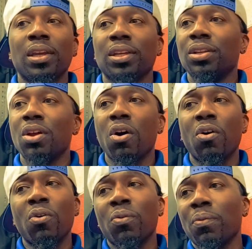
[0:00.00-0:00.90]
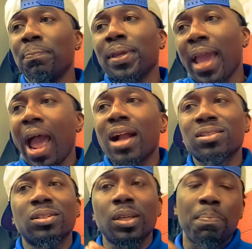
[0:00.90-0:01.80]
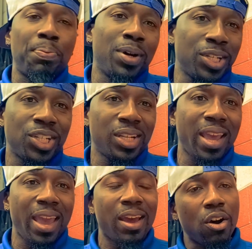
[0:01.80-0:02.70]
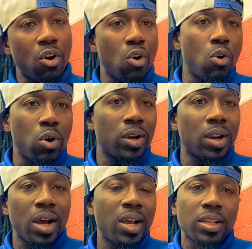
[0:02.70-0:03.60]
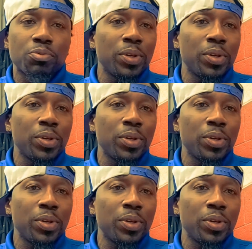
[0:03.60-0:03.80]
you know, be actually pushing that on us.